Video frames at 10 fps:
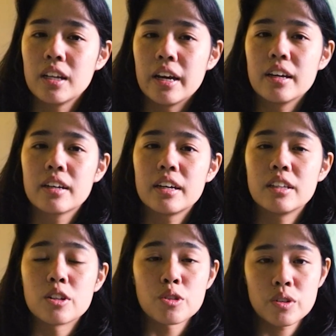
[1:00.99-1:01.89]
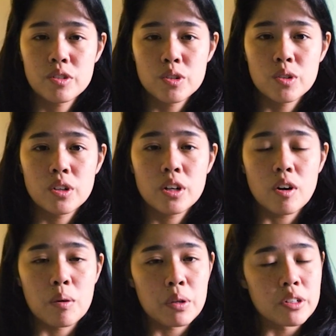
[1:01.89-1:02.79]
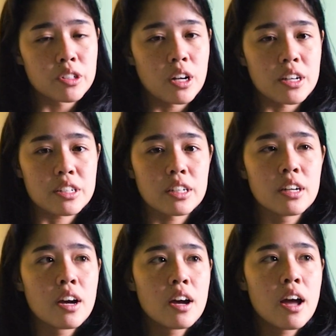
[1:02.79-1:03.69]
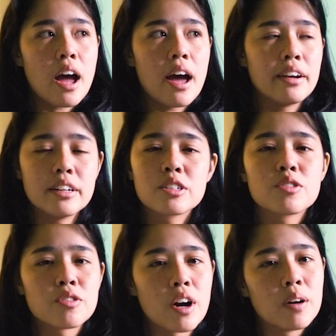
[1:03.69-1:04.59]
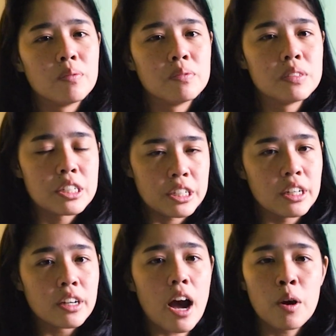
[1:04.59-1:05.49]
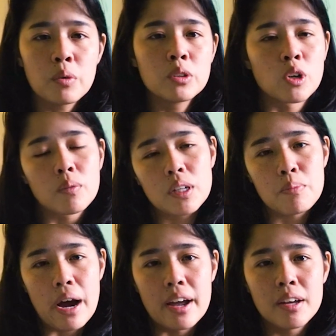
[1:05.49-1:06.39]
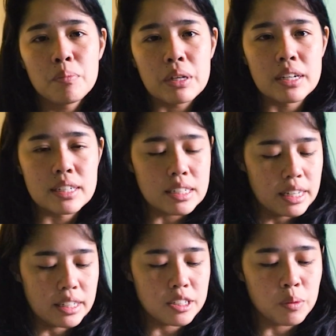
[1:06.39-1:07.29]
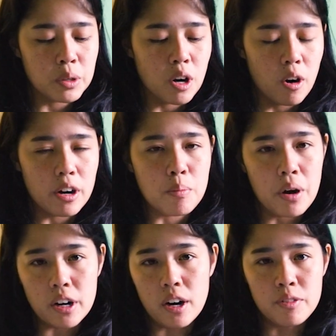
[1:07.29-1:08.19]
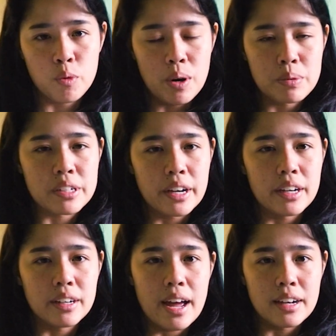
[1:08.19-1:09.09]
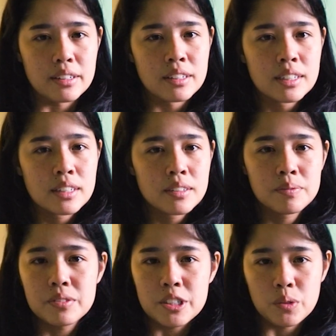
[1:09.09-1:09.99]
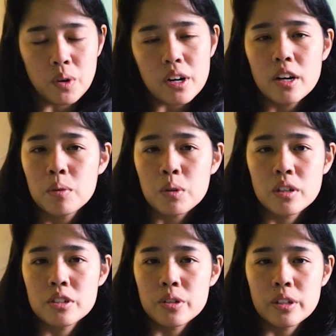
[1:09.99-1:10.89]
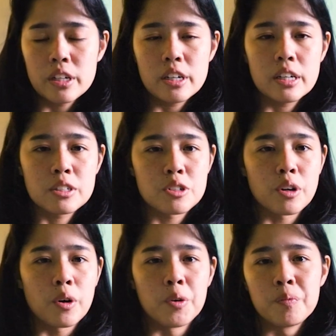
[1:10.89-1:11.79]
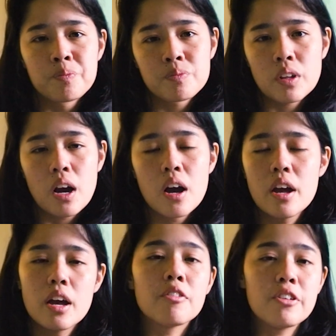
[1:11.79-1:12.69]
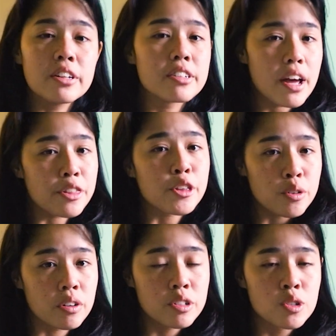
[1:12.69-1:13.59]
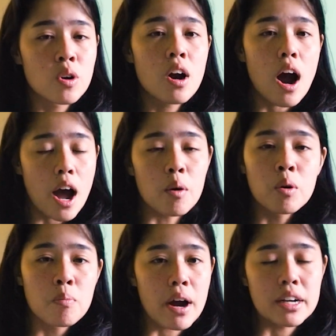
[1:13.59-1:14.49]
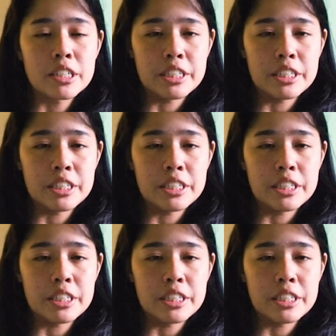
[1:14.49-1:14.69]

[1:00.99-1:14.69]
like in the thrift store or at Plato's Closet and it's from Shein, I will normally buy it because like someone already bought it off the website and didn't want it anymore and donated it. So if it's at the thrift store, I will buy